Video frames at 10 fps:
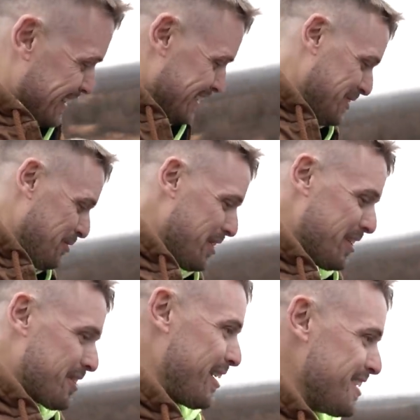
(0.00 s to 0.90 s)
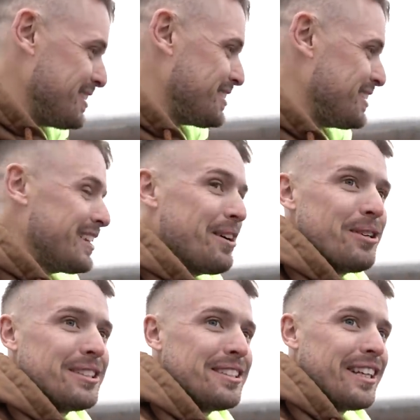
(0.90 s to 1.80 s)
This is one of the craziest things that
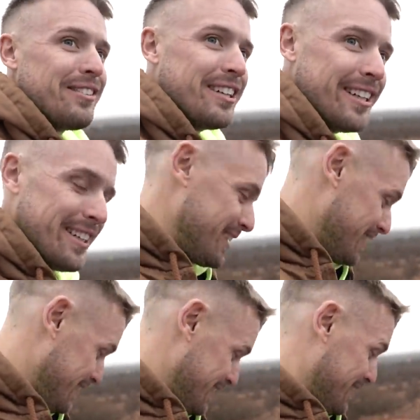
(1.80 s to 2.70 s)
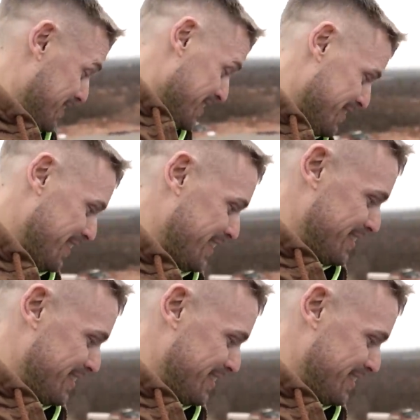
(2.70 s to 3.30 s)
Whiskey's ever done, is this right